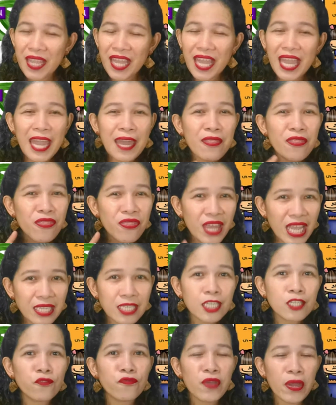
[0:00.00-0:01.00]
And this
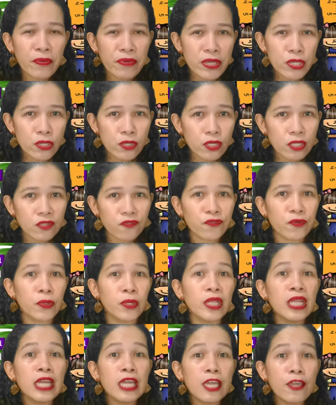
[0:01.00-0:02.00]
is very
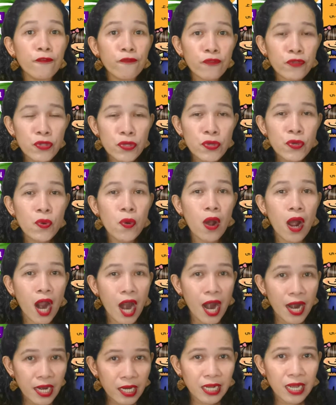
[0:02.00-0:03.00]
useful if you
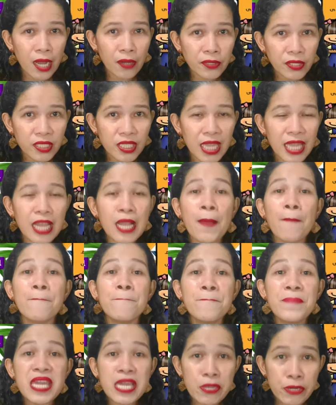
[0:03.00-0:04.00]
are
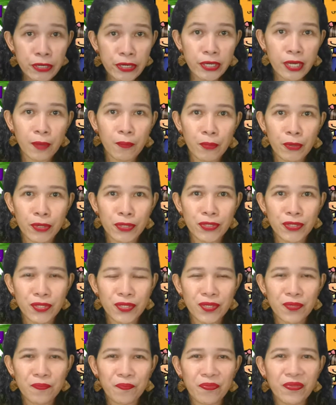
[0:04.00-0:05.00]
counting bigger
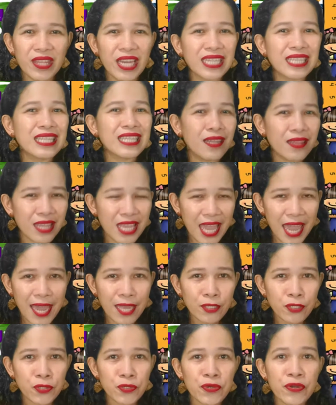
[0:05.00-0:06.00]
numbers, that the
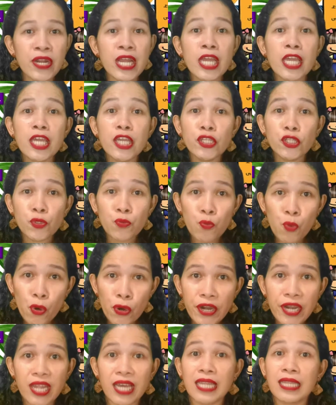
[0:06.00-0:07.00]
answer is
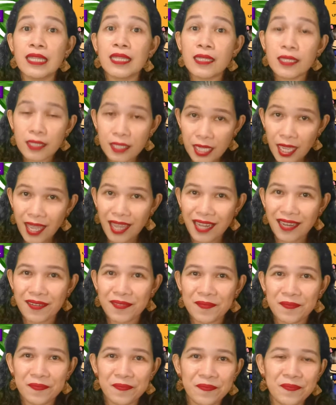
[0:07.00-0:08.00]
more than 10.
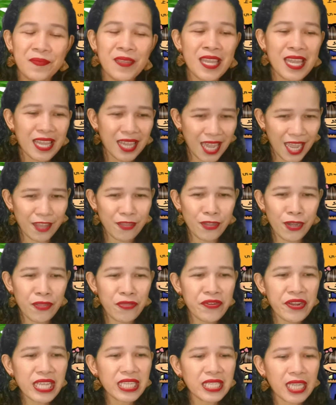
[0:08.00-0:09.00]

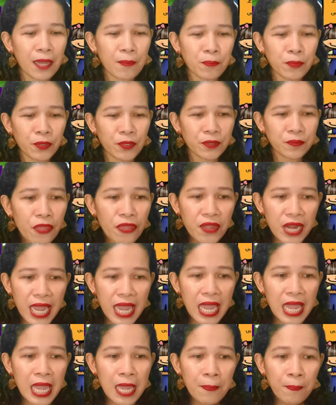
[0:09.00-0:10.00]
Another example,
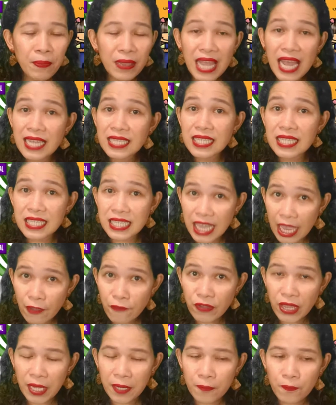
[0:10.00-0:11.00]
3 plus
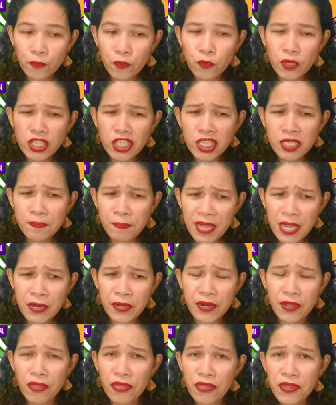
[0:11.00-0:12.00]
7, which is
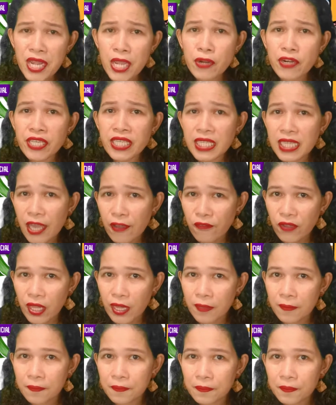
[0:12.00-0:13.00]
bigger, 3 or
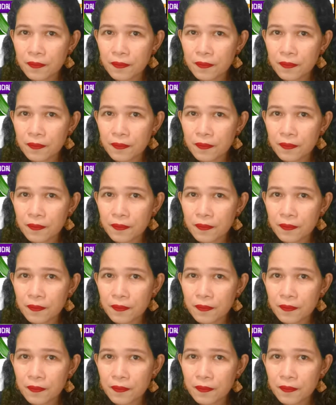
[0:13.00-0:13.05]
7?